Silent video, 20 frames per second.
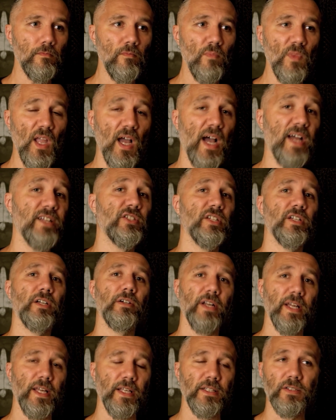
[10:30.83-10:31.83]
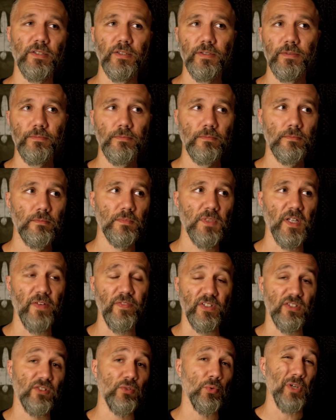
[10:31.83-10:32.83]
I generate, if
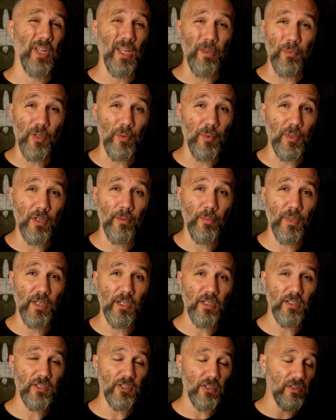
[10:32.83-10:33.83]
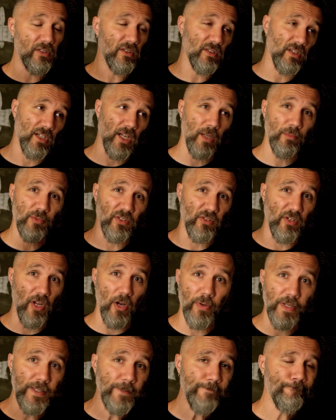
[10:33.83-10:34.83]
it's 28 millimeter miniatures and I'm just
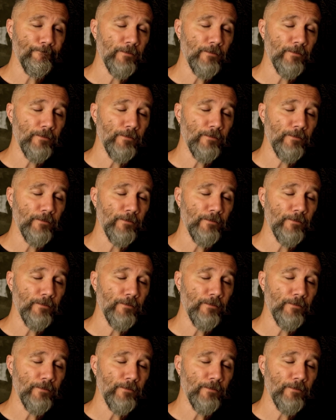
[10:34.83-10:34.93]
going,